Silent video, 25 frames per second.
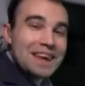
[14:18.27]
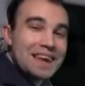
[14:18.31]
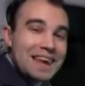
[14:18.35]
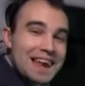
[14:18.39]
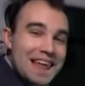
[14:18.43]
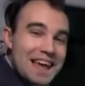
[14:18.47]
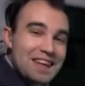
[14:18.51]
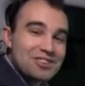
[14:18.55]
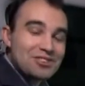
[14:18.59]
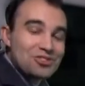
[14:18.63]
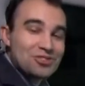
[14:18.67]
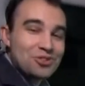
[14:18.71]

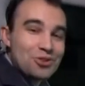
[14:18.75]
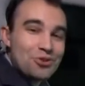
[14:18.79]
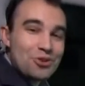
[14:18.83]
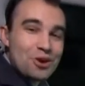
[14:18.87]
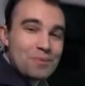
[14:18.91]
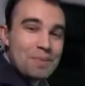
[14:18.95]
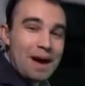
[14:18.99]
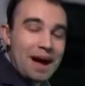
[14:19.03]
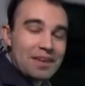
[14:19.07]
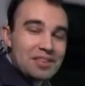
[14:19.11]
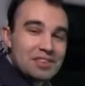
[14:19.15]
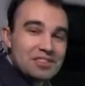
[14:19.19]
Let's
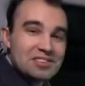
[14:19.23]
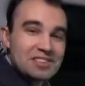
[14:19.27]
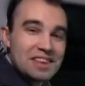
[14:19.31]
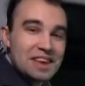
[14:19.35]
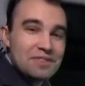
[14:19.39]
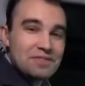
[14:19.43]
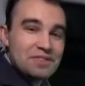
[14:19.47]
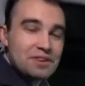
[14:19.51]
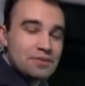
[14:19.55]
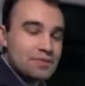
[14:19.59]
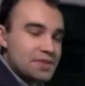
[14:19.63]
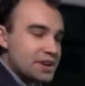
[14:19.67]
talk about the
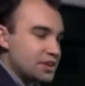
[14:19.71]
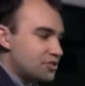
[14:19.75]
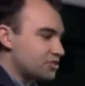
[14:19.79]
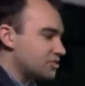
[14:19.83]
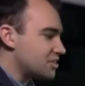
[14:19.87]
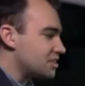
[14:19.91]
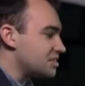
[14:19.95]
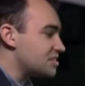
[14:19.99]
safety features,